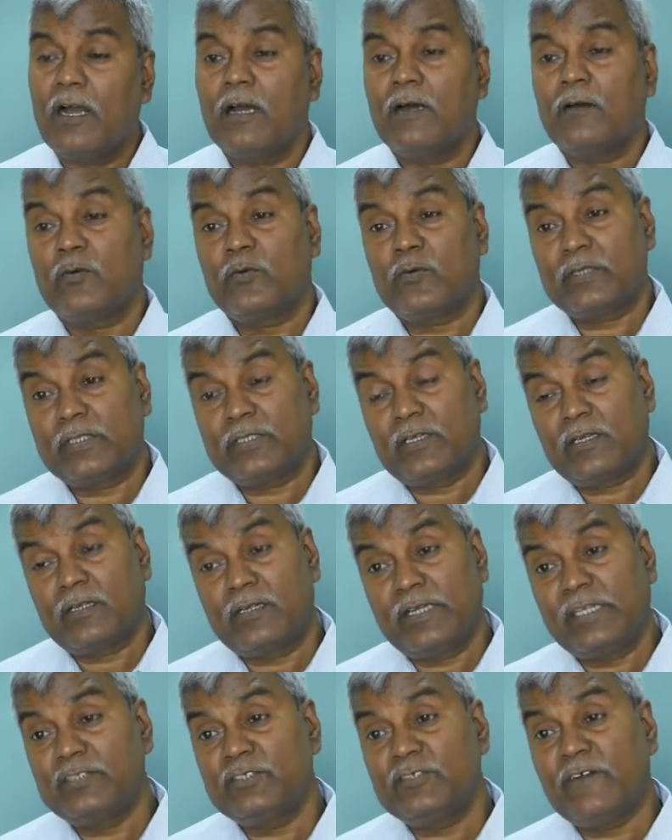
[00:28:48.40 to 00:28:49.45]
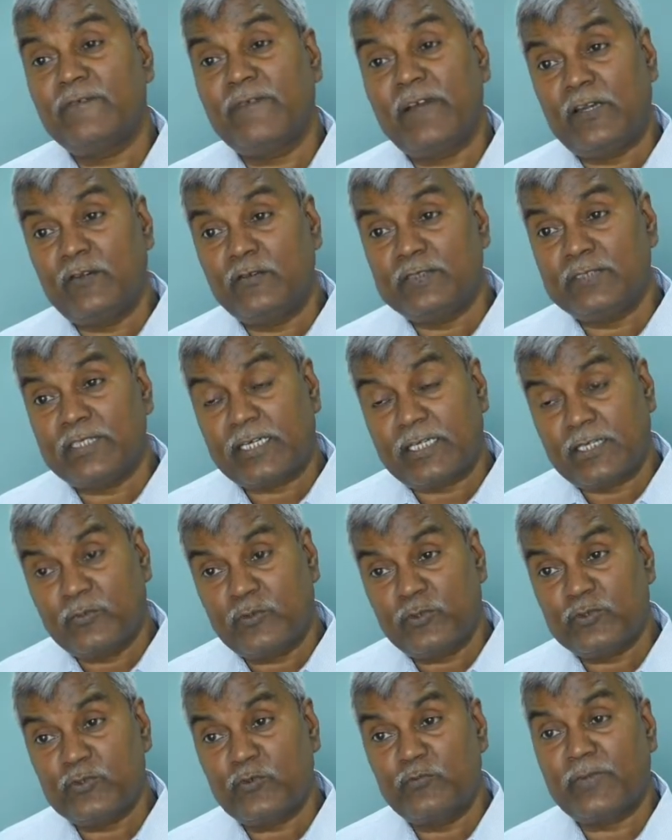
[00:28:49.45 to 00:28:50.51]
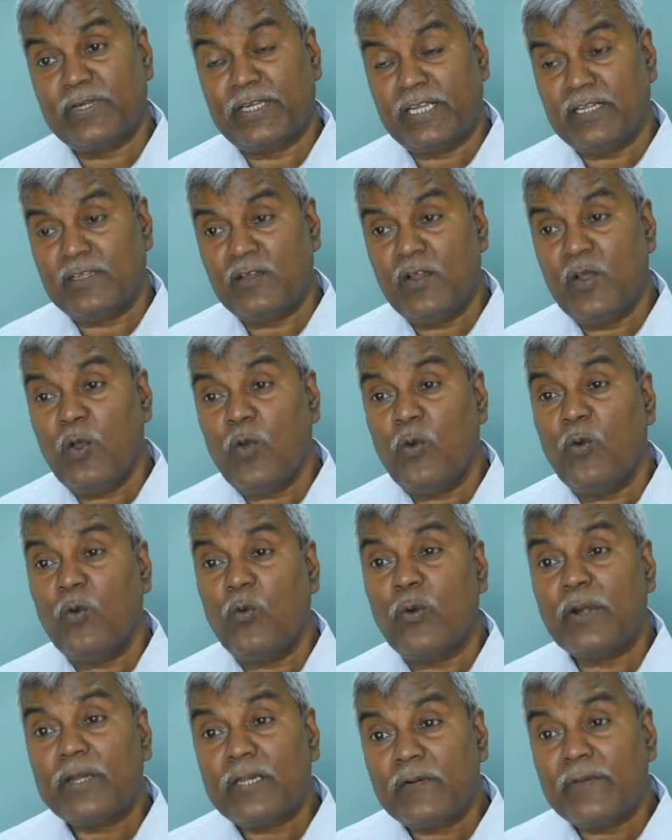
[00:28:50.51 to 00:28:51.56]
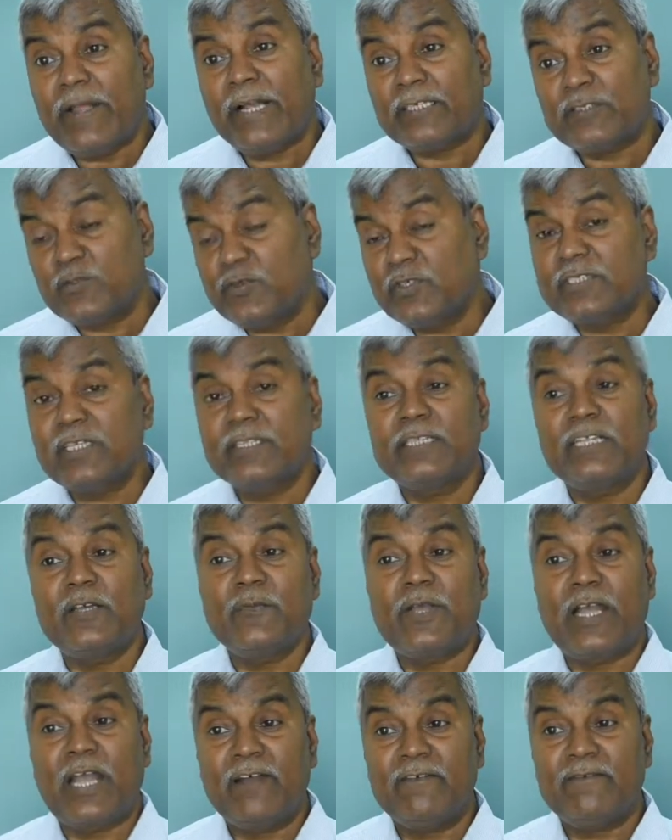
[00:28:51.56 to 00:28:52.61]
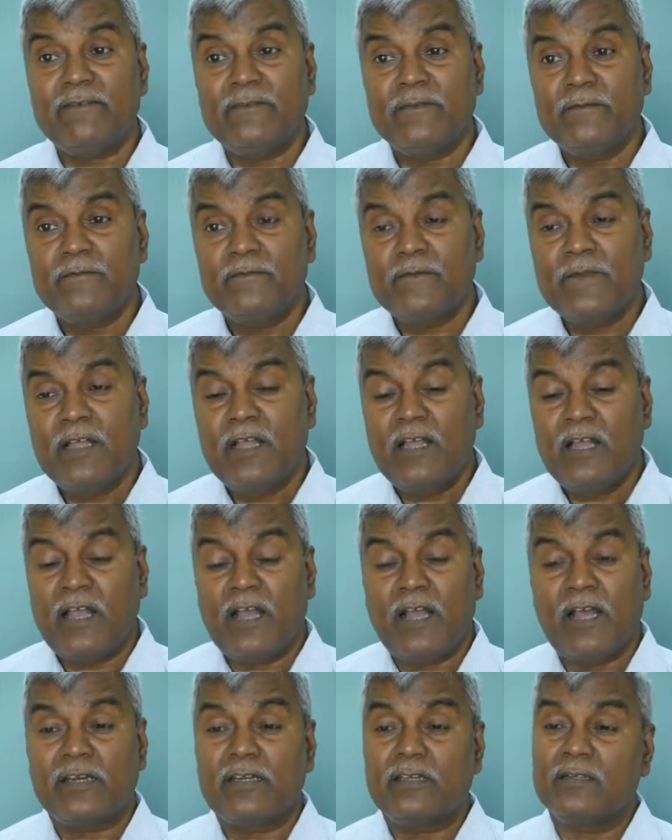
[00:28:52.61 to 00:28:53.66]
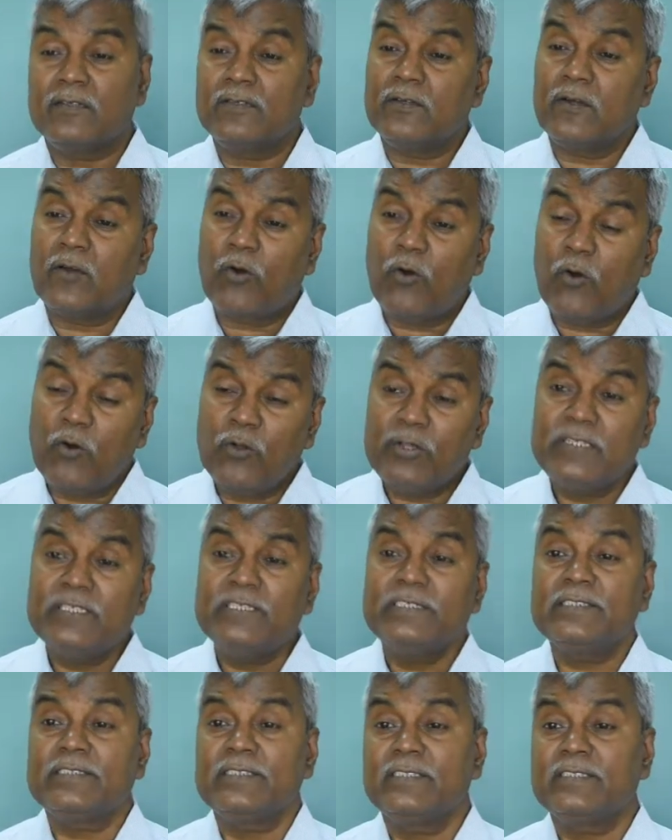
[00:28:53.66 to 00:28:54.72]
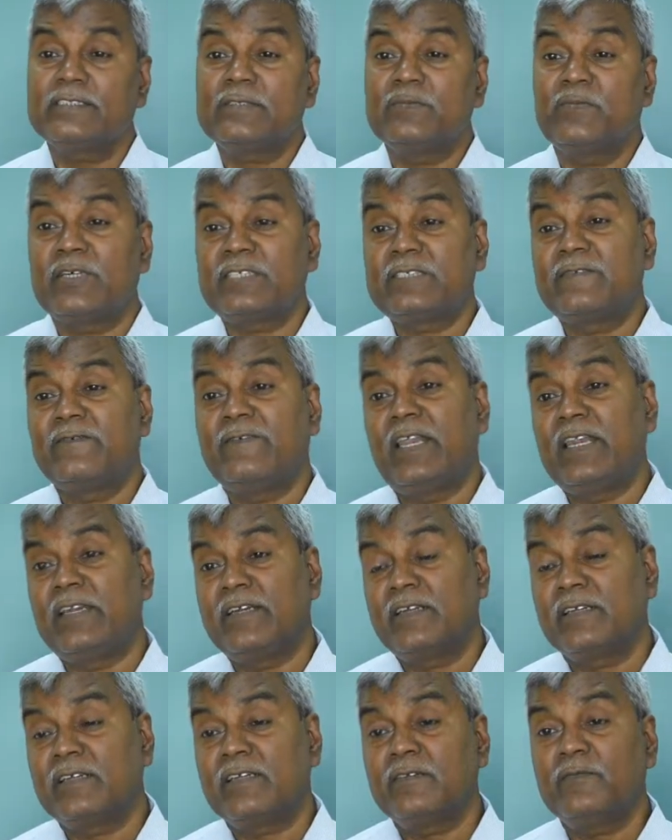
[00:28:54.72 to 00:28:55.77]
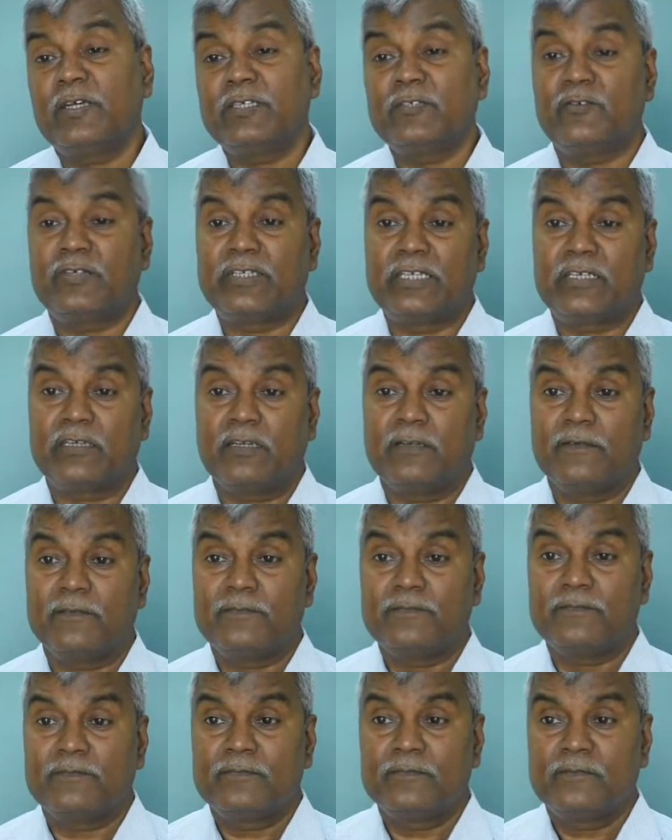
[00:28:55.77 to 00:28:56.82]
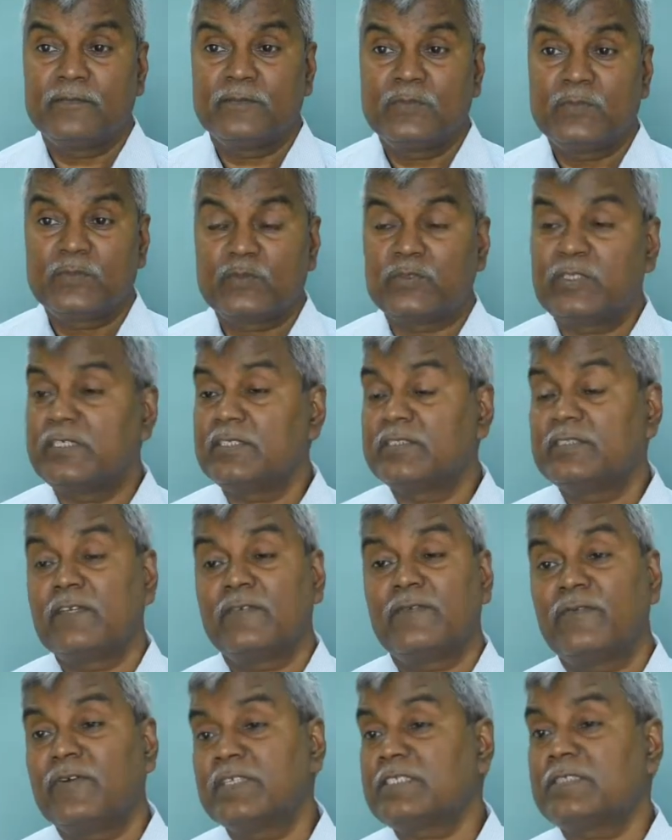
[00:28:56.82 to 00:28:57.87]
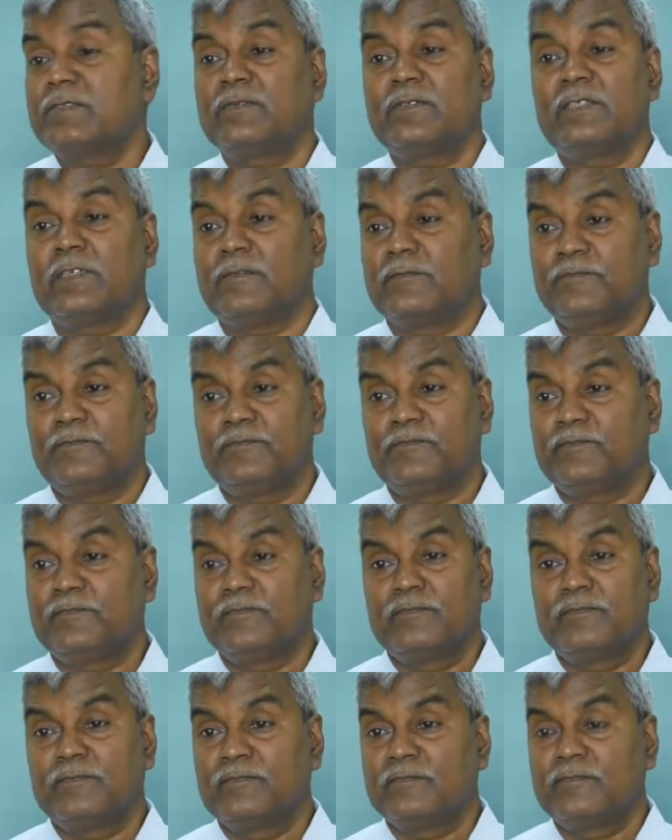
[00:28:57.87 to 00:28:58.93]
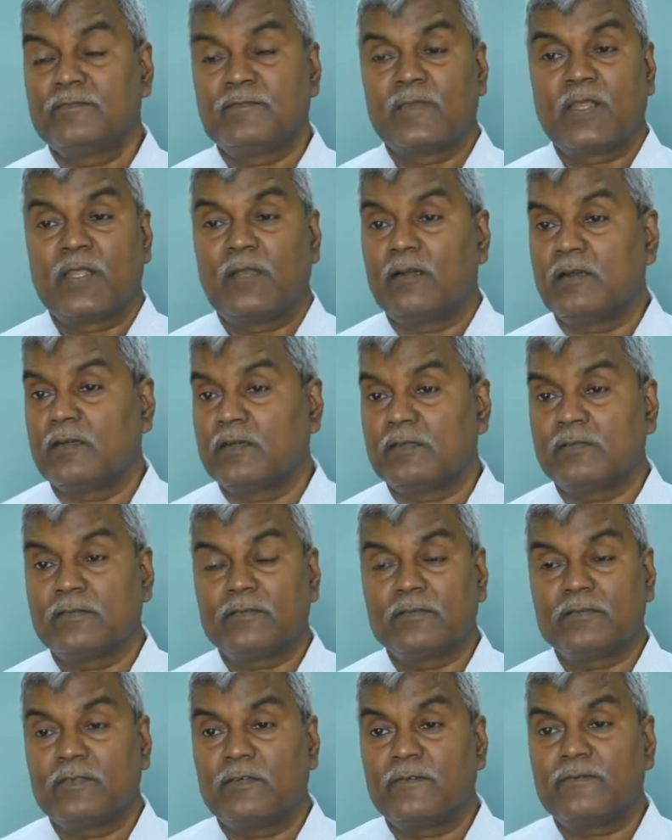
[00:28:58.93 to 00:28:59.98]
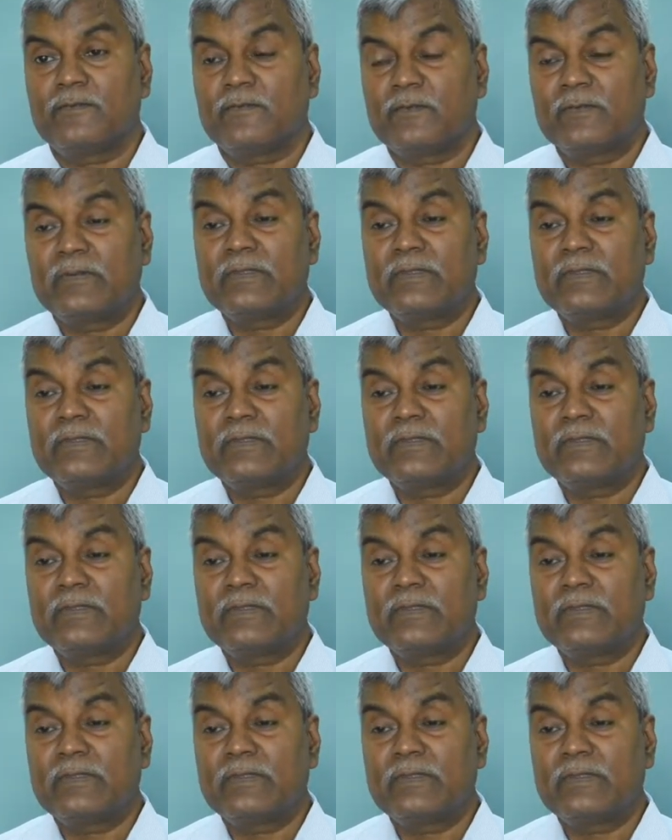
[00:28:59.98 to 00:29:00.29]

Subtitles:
what the range of values the attribute should take, what kind of association they may have, and all these things must be validated by your data. So that is the first thing of